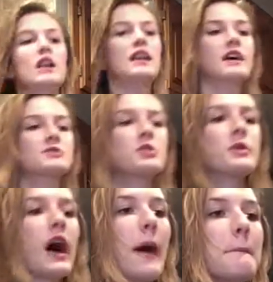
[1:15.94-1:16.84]
next, what do we
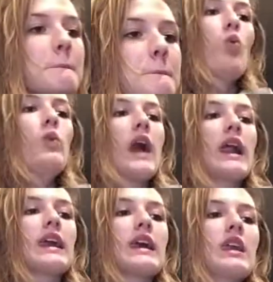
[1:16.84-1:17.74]
got? We
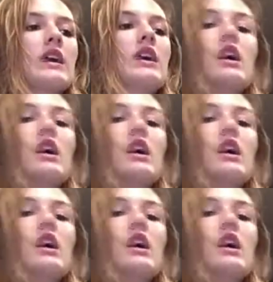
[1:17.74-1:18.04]
gotta get